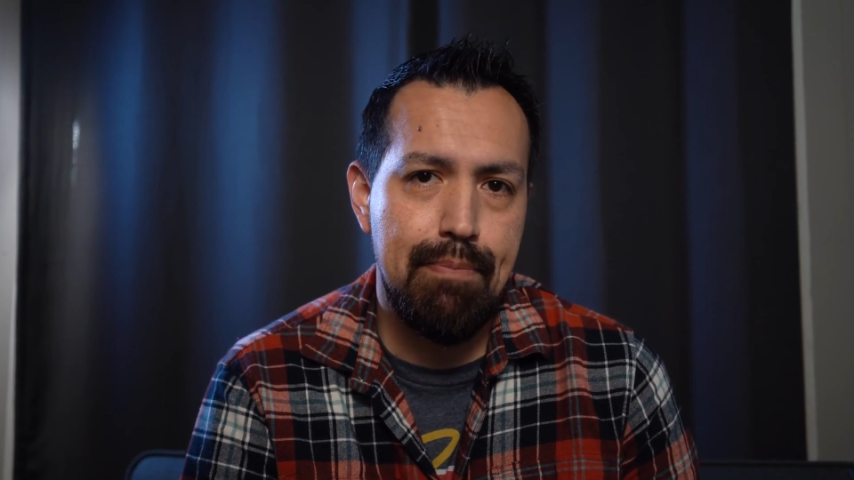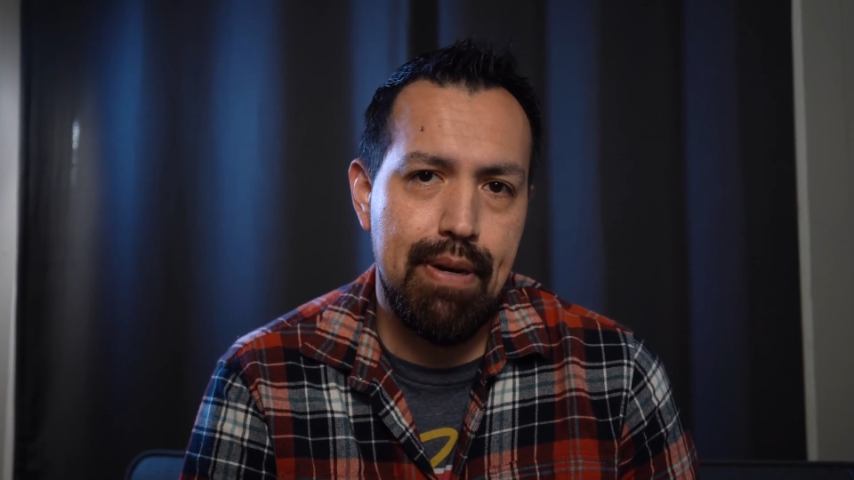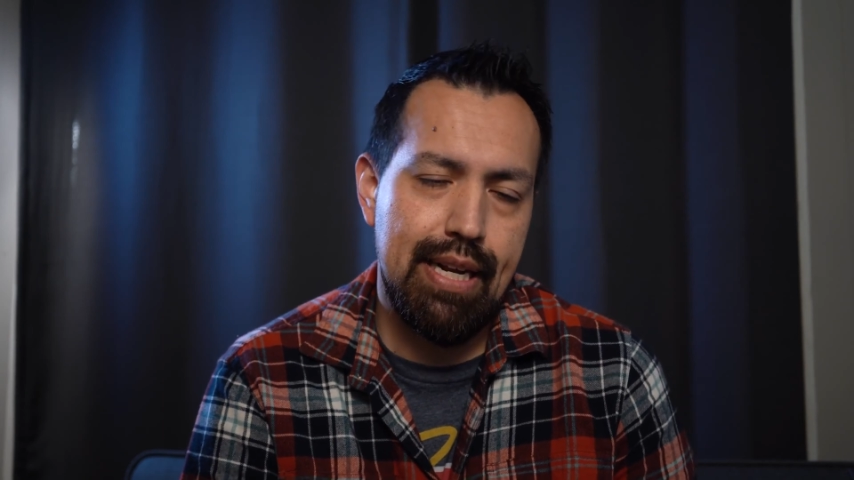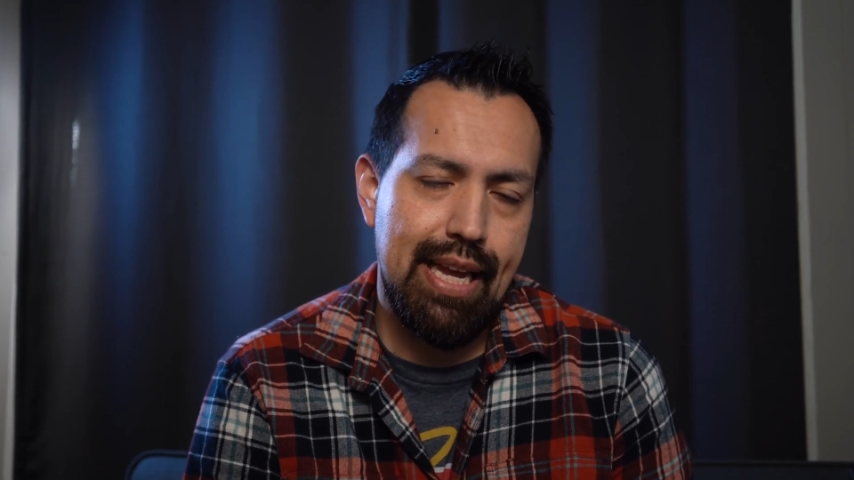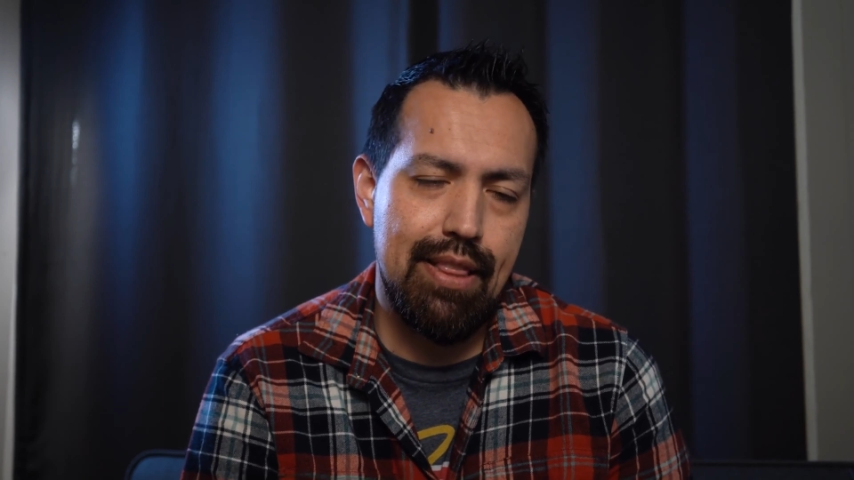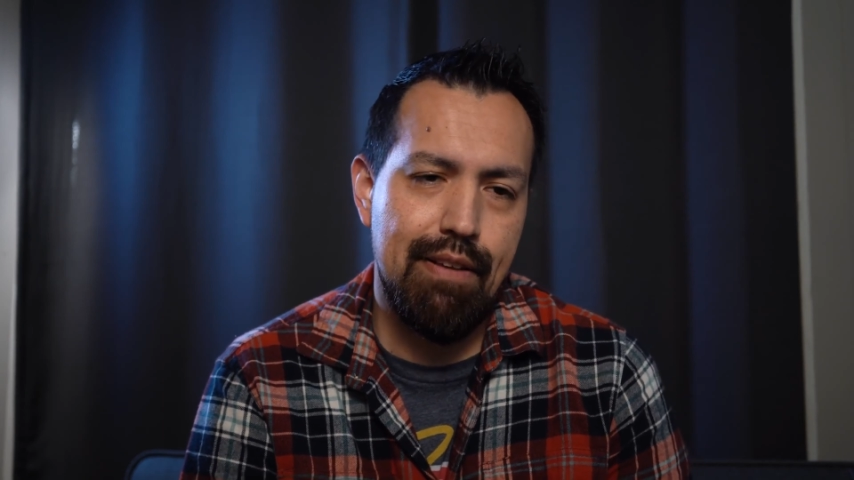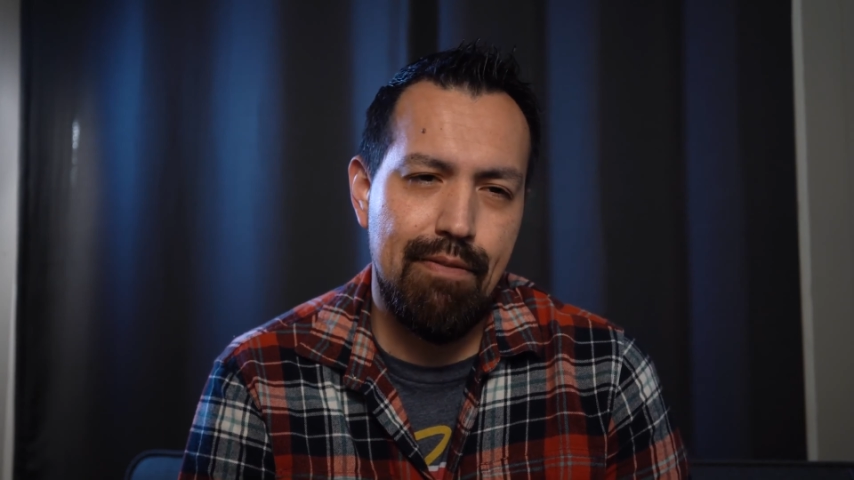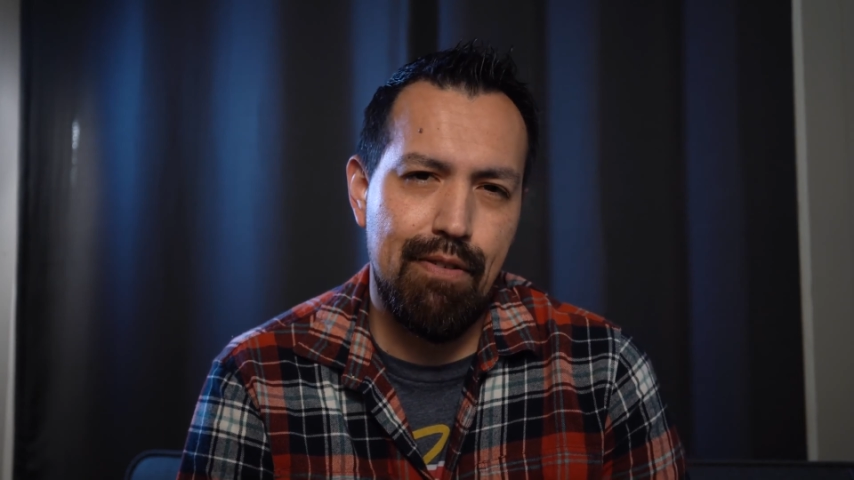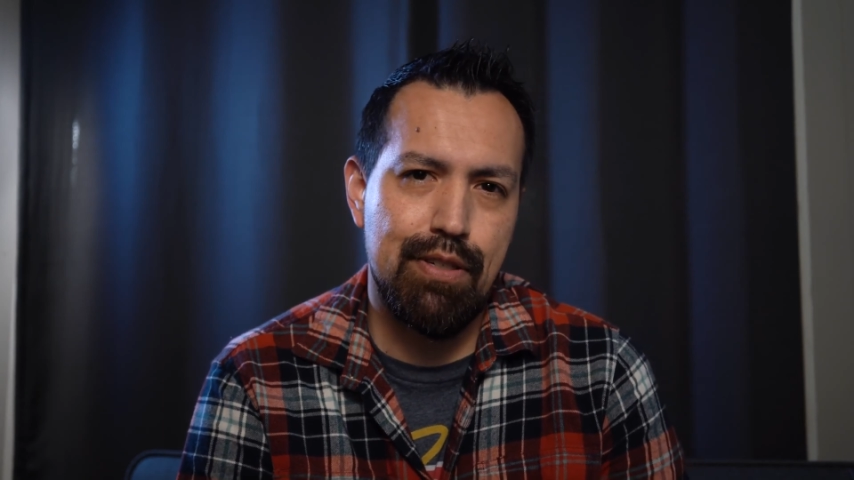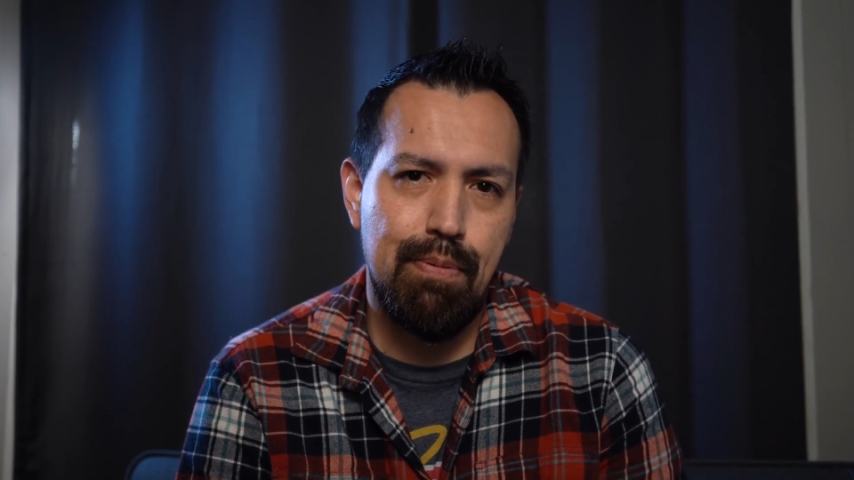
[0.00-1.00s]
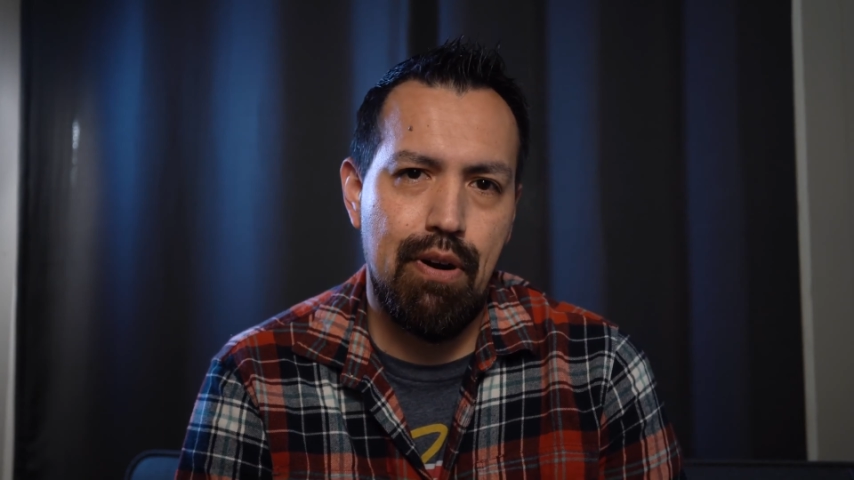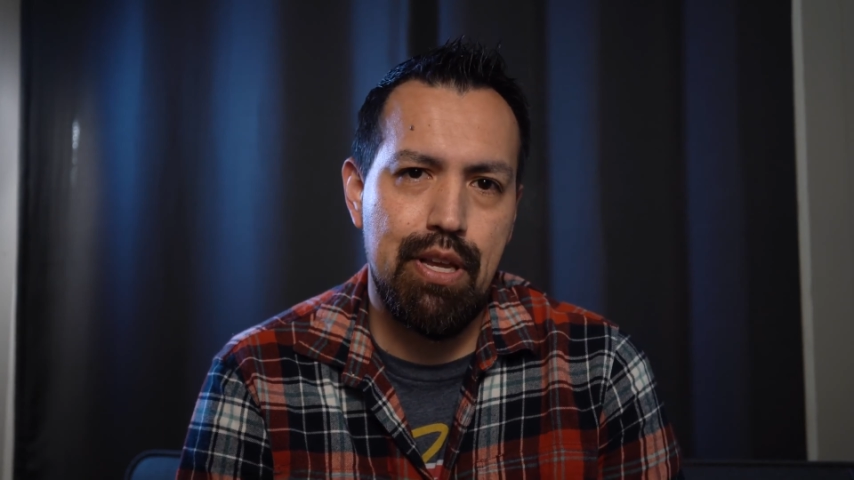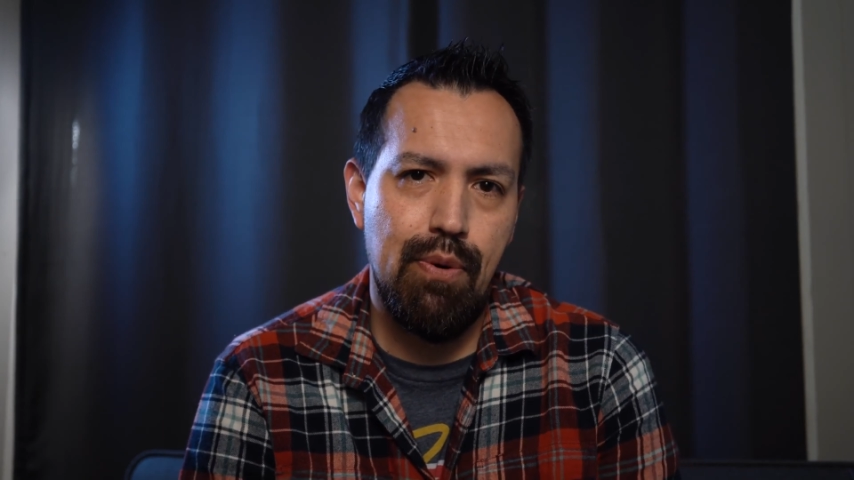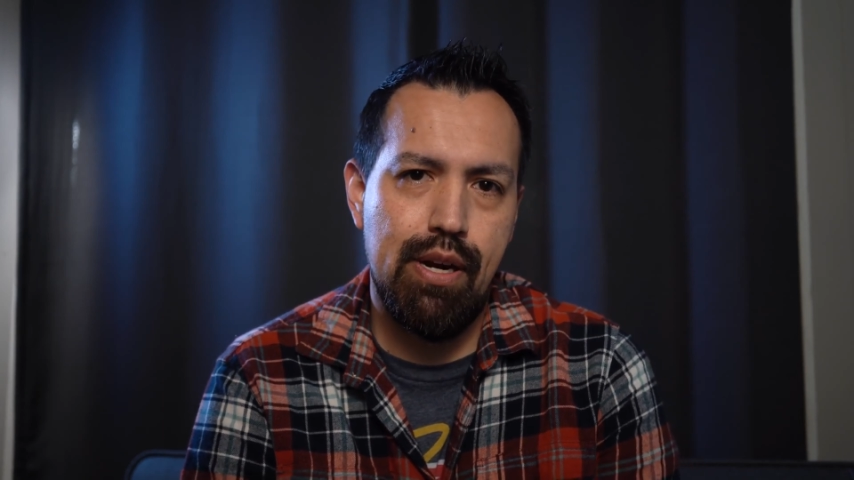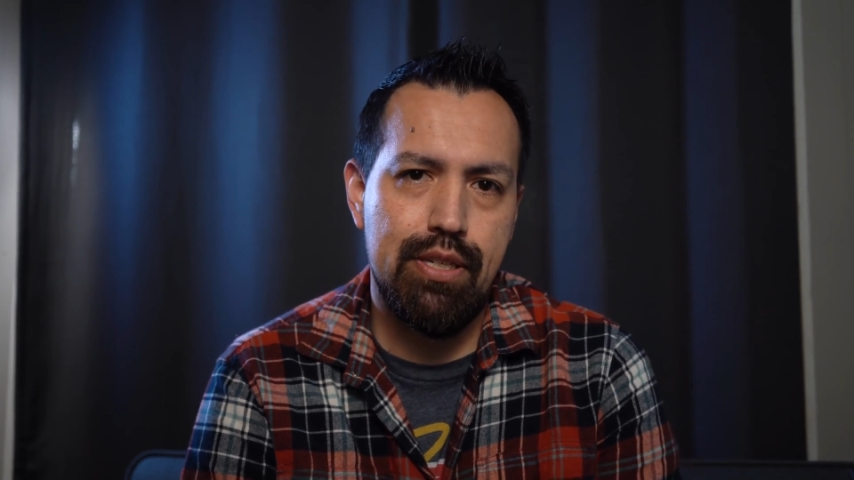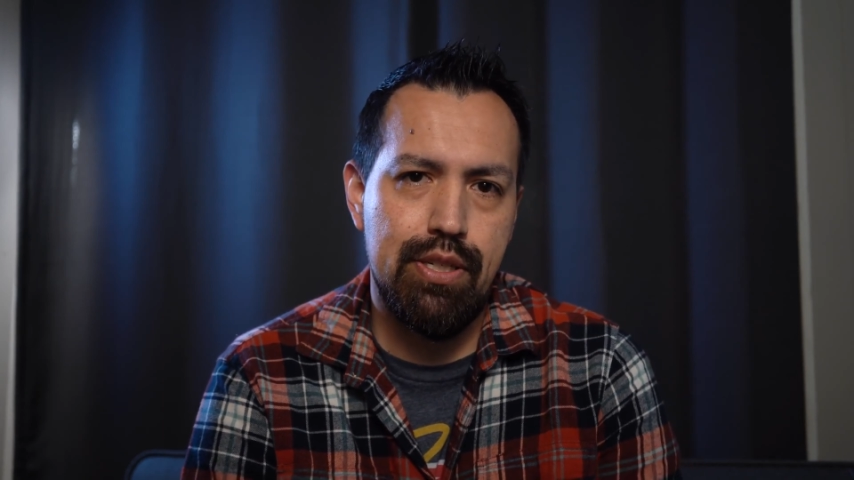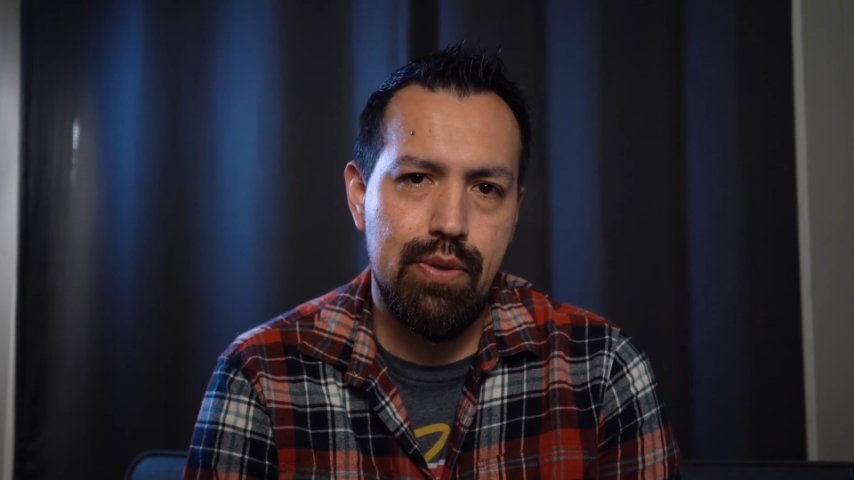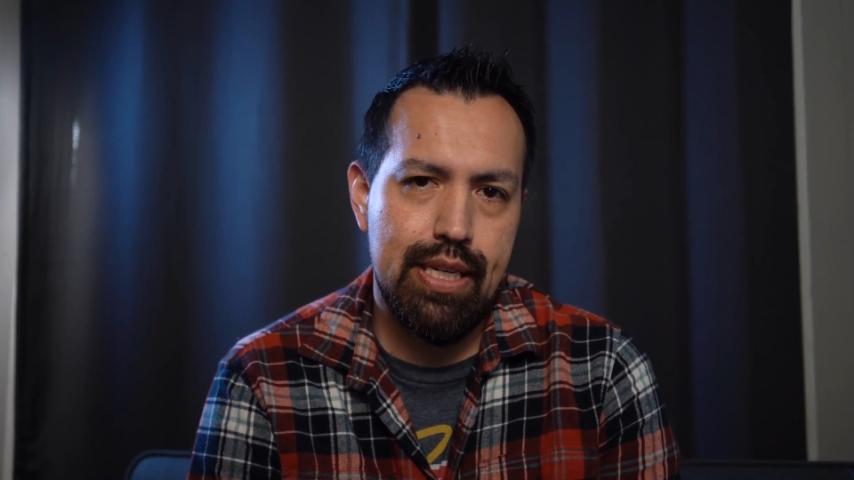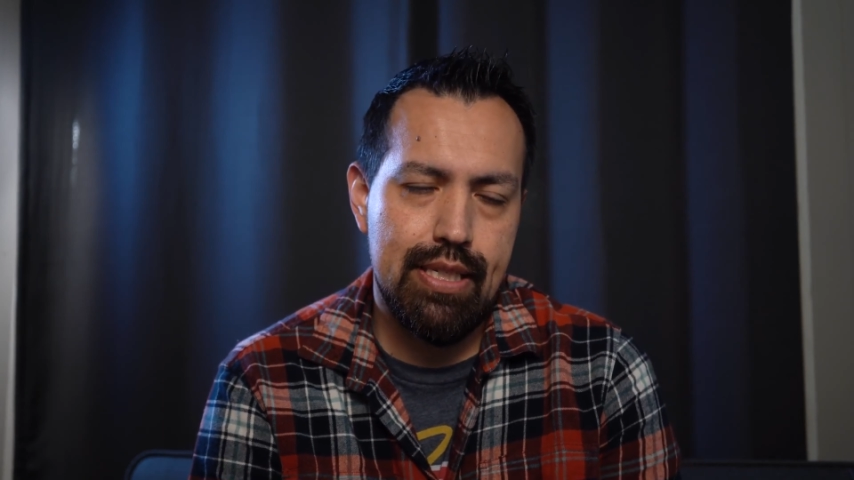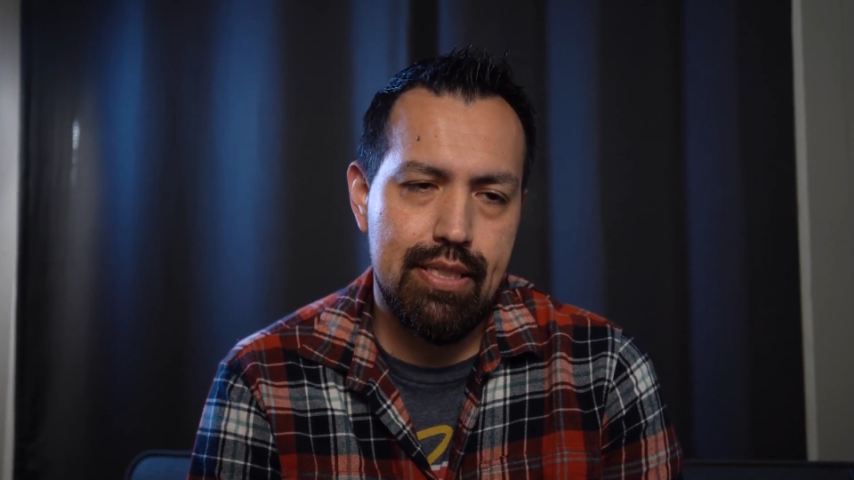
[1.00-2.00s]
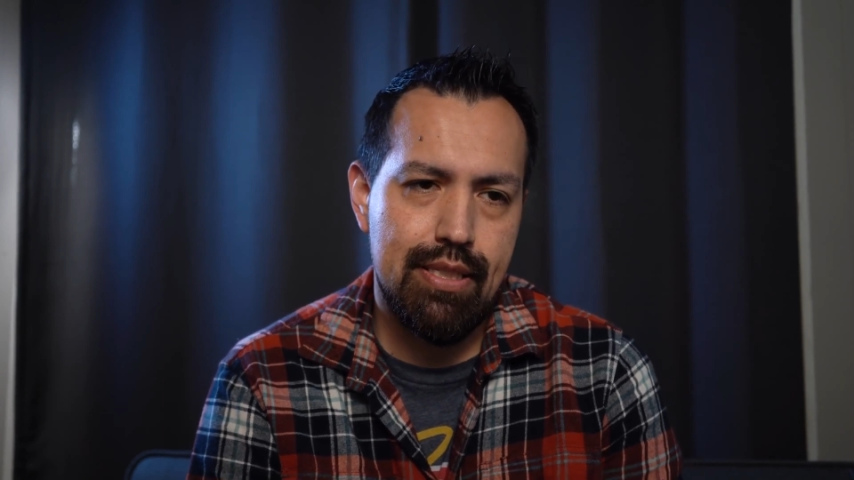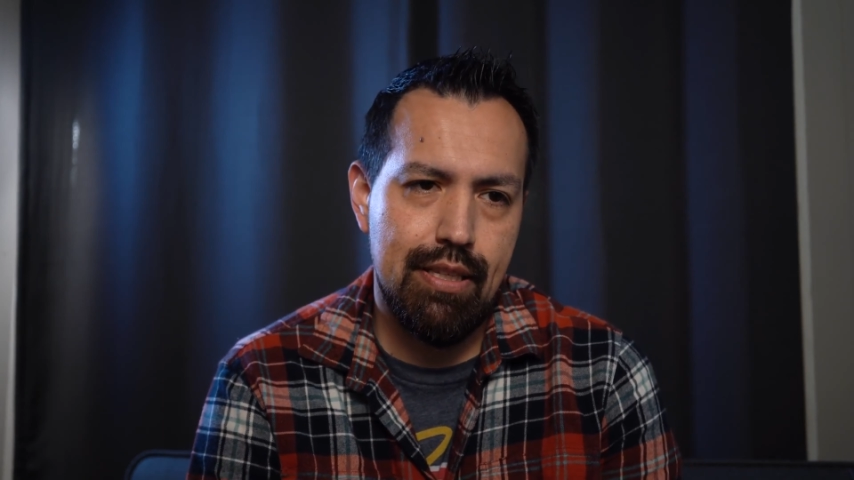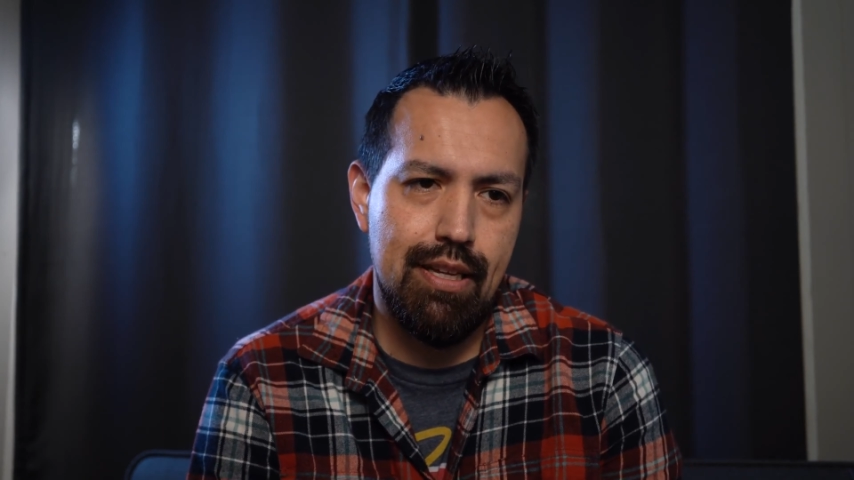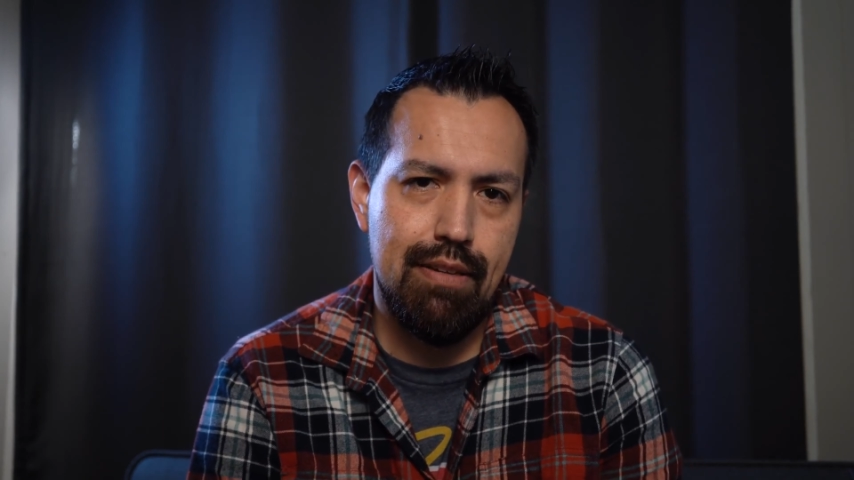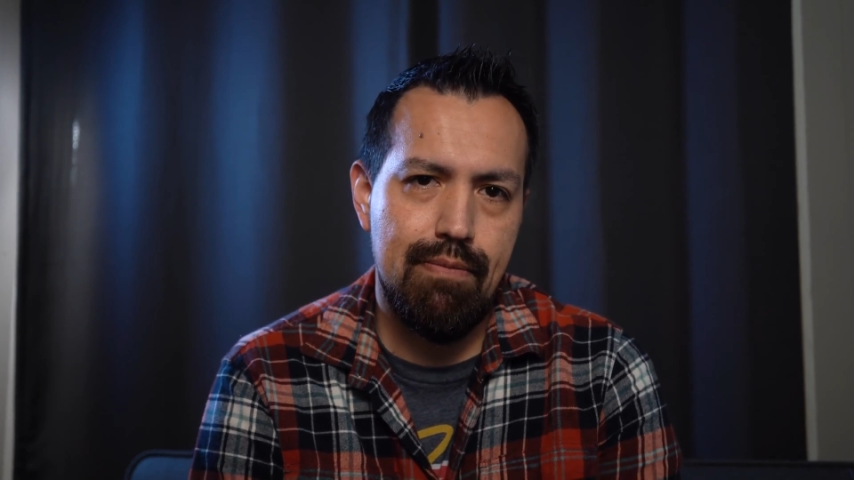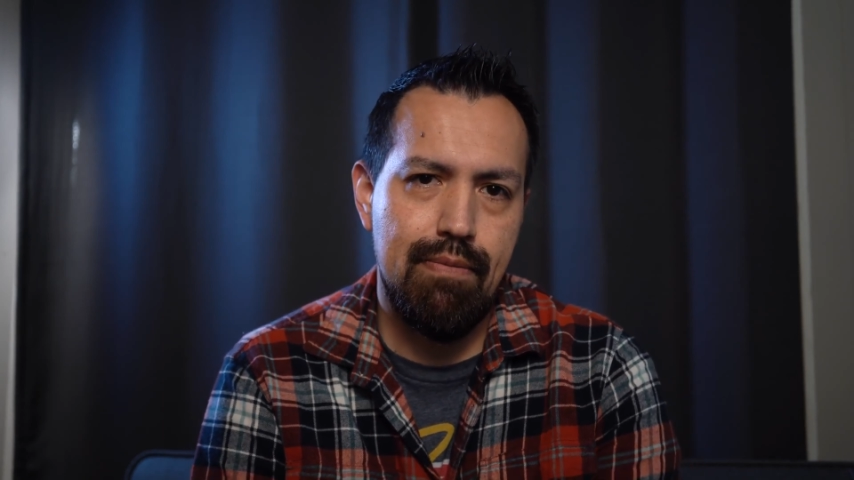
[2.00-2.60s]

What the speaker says: but again, the first part you want to do is the